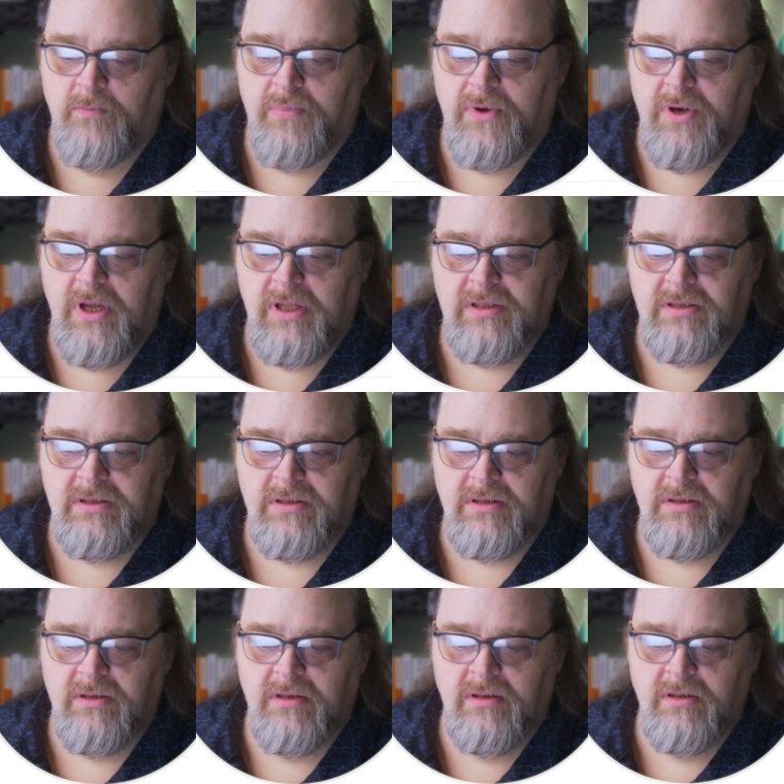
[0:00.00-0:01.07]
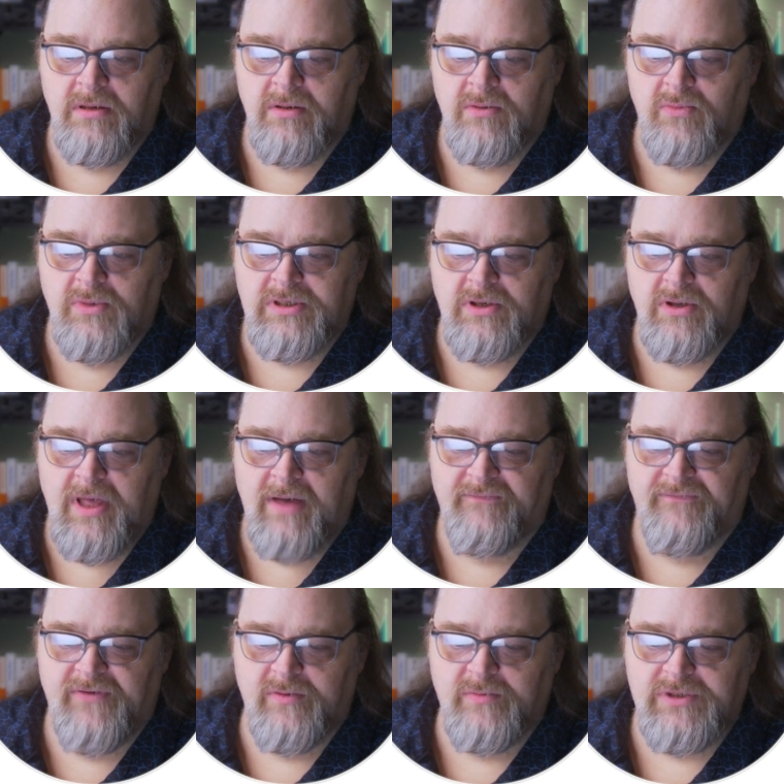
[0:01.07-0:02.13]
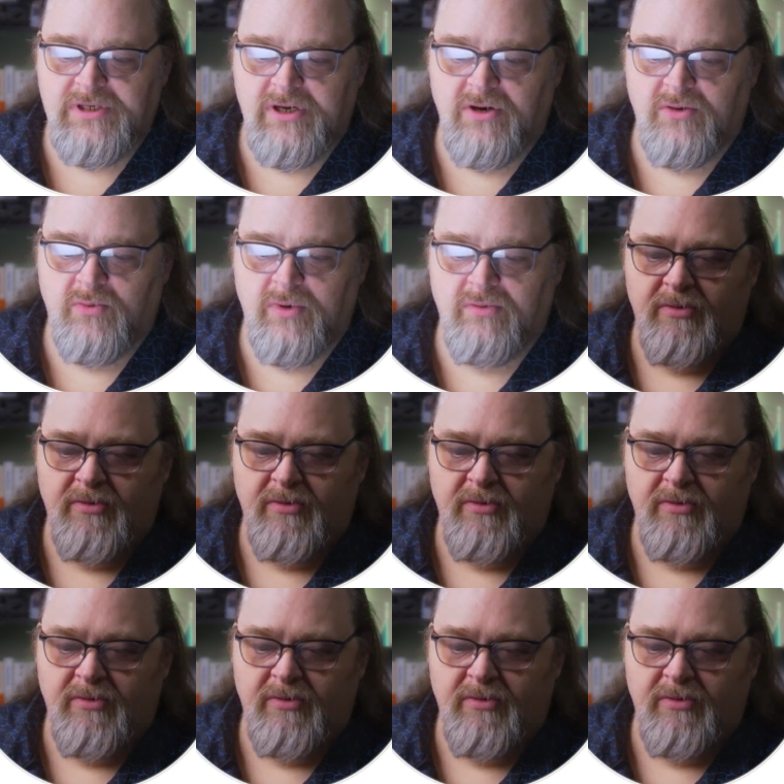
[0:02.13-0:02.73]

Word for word: But we still have films here and we